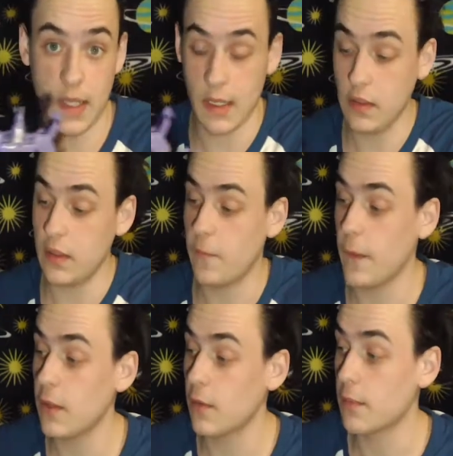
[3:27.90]
handling the
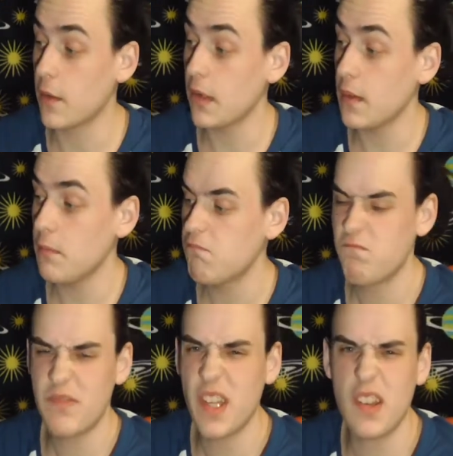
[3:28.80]
figure and posing him,
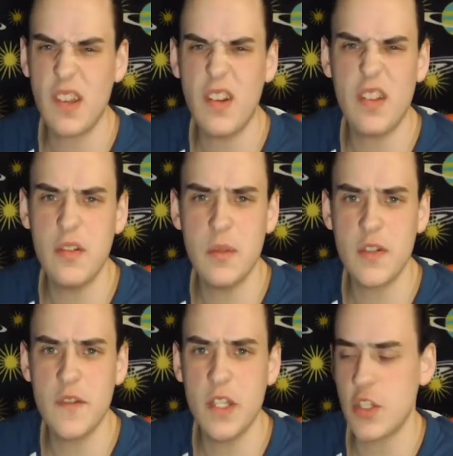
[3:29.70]
doesn't cause too much
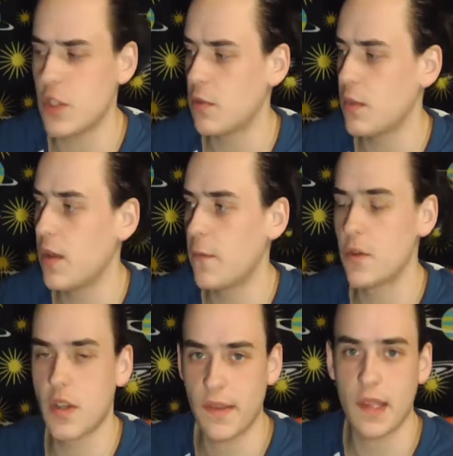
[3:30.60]
of an issue if you're
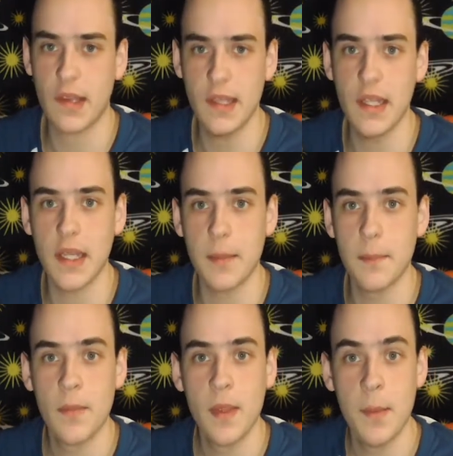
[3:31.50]
just like standing it.
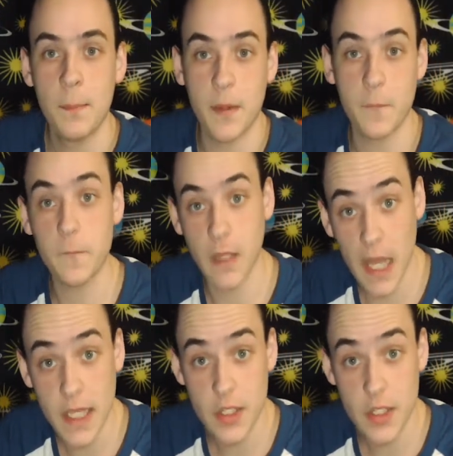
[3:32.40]
But flying